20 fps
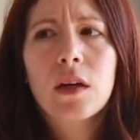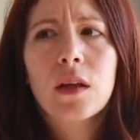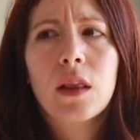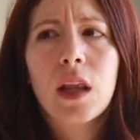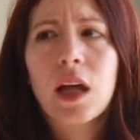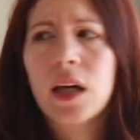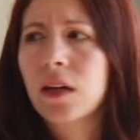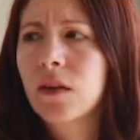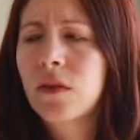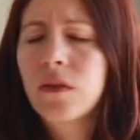
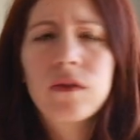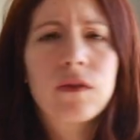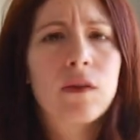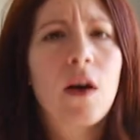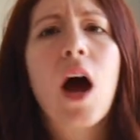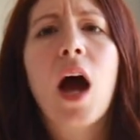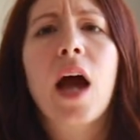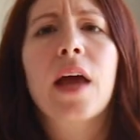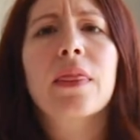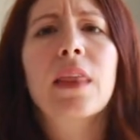like
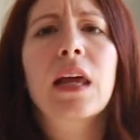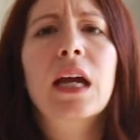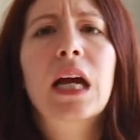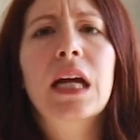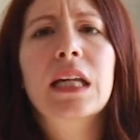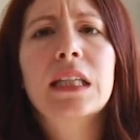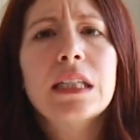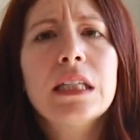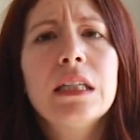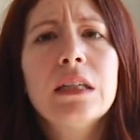fine. Like
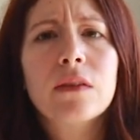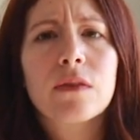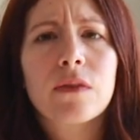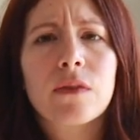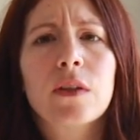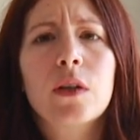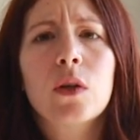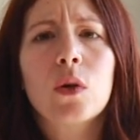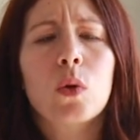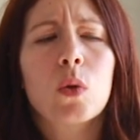I didn't
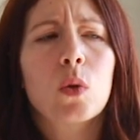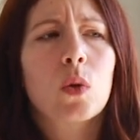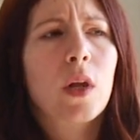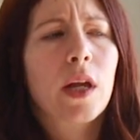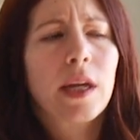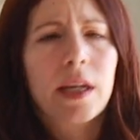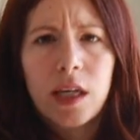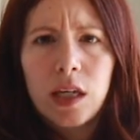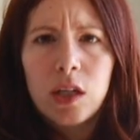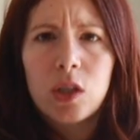feel
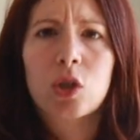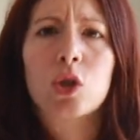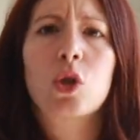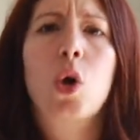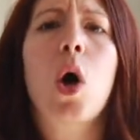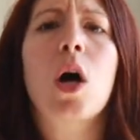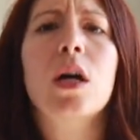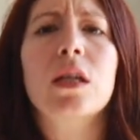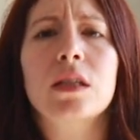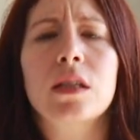like
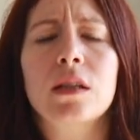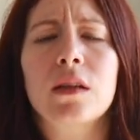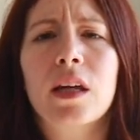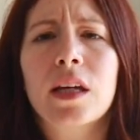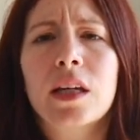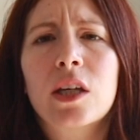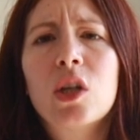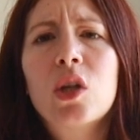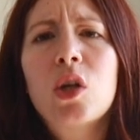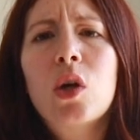exhausted.
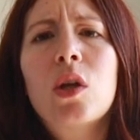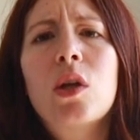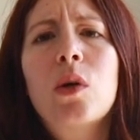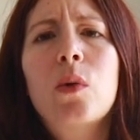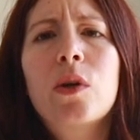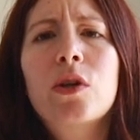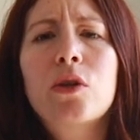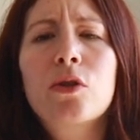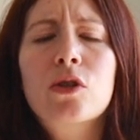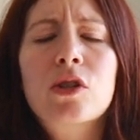Like, you know, like
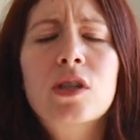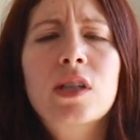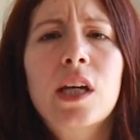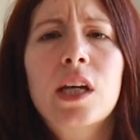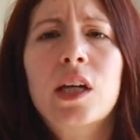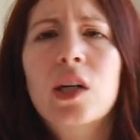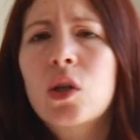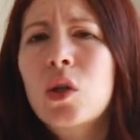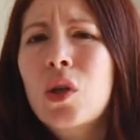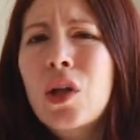when you're
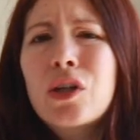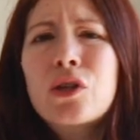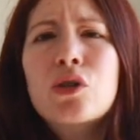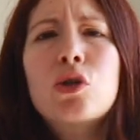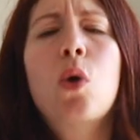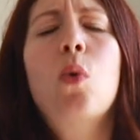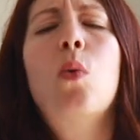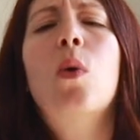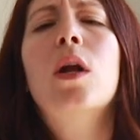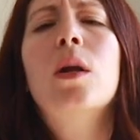sick and you like
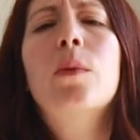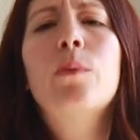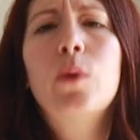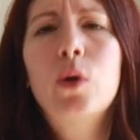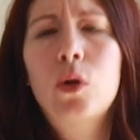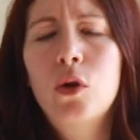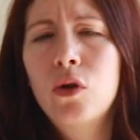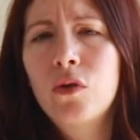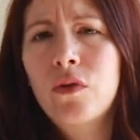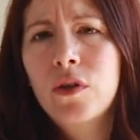don't want to
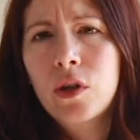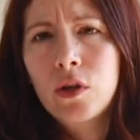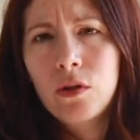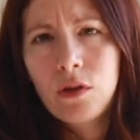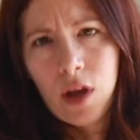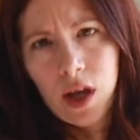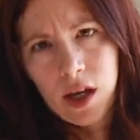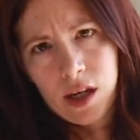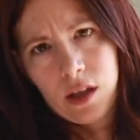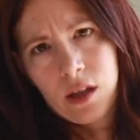move and you're
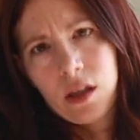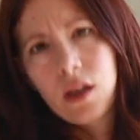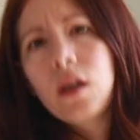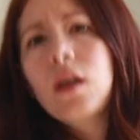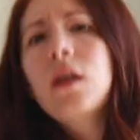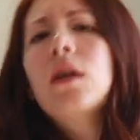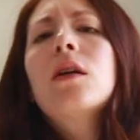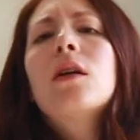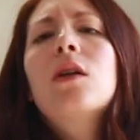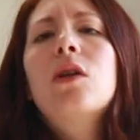like,
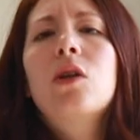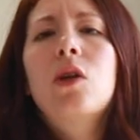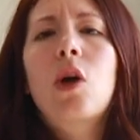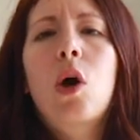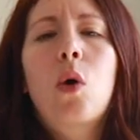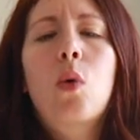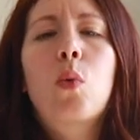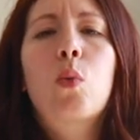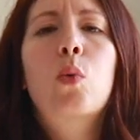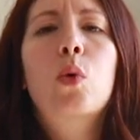you
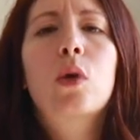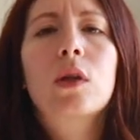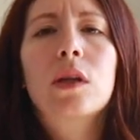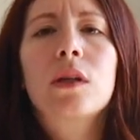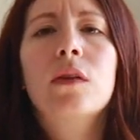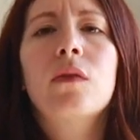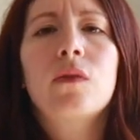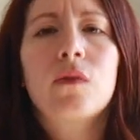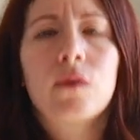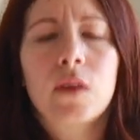know,
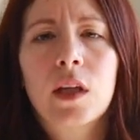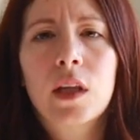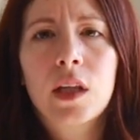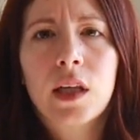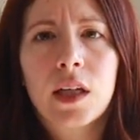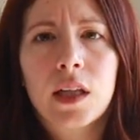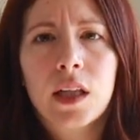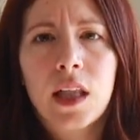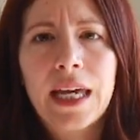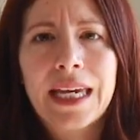really
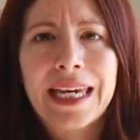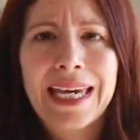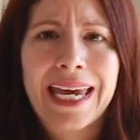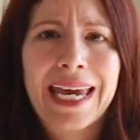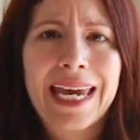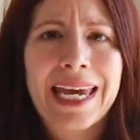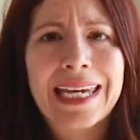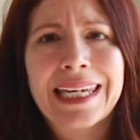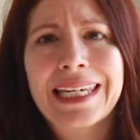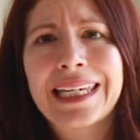feeling like
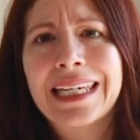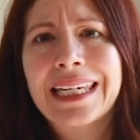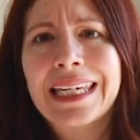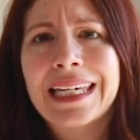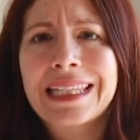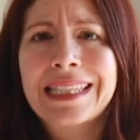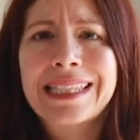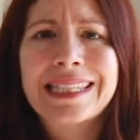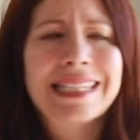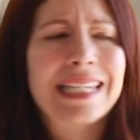achy
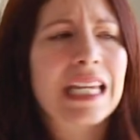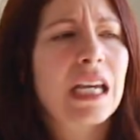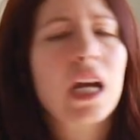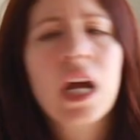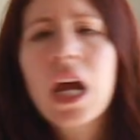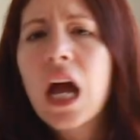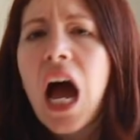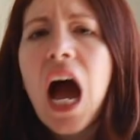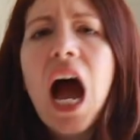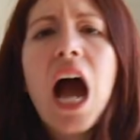and sick.
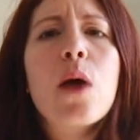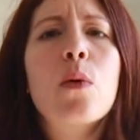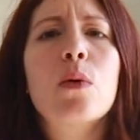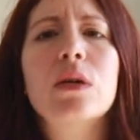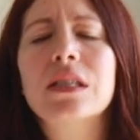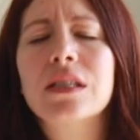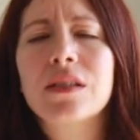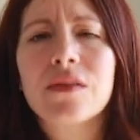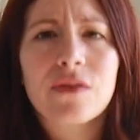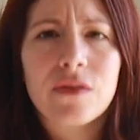I
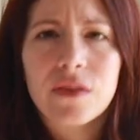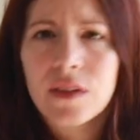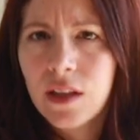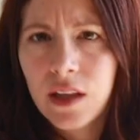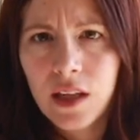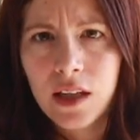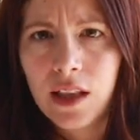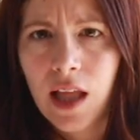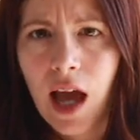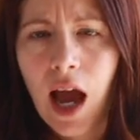wasn't
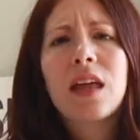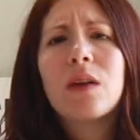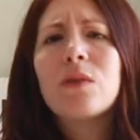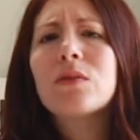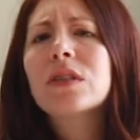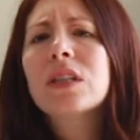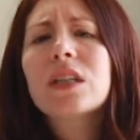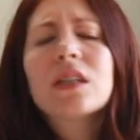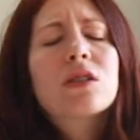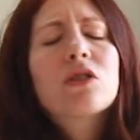feeling that. And I
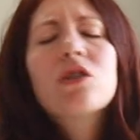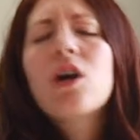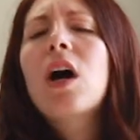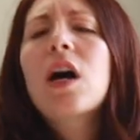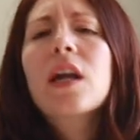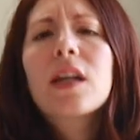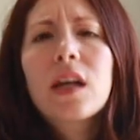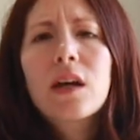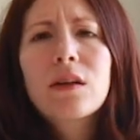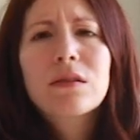was like
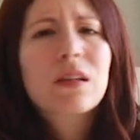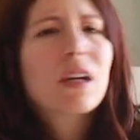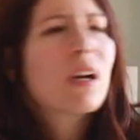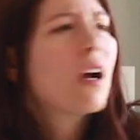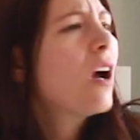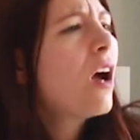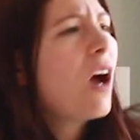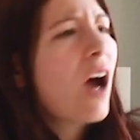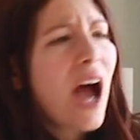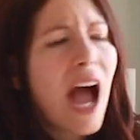done. I was like,
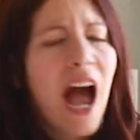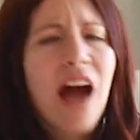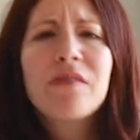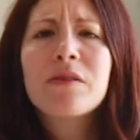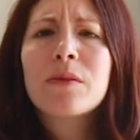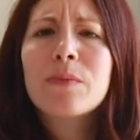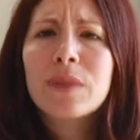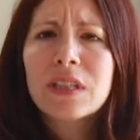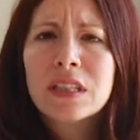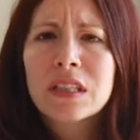I
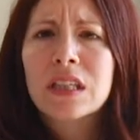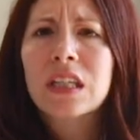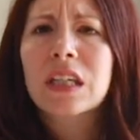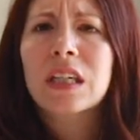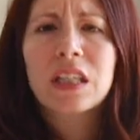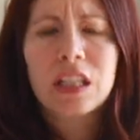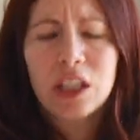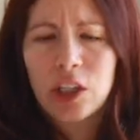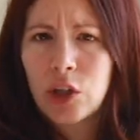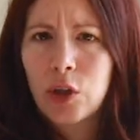haven't been sick
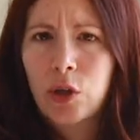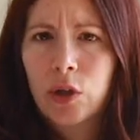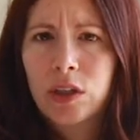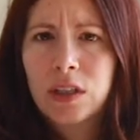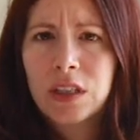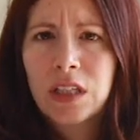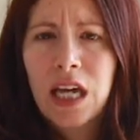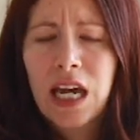in years